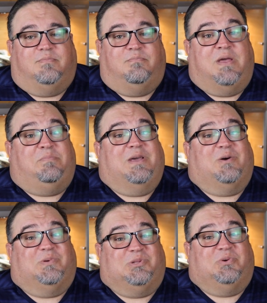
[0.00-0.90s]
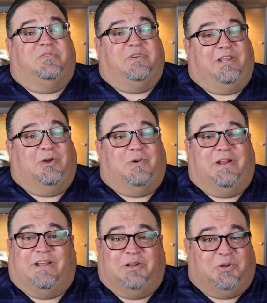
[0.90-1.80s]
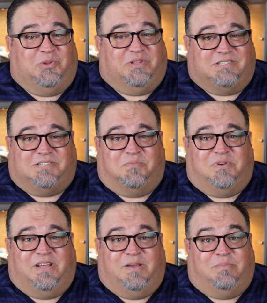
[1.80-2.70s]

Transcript: Maybe I will do a video on how to do this someday,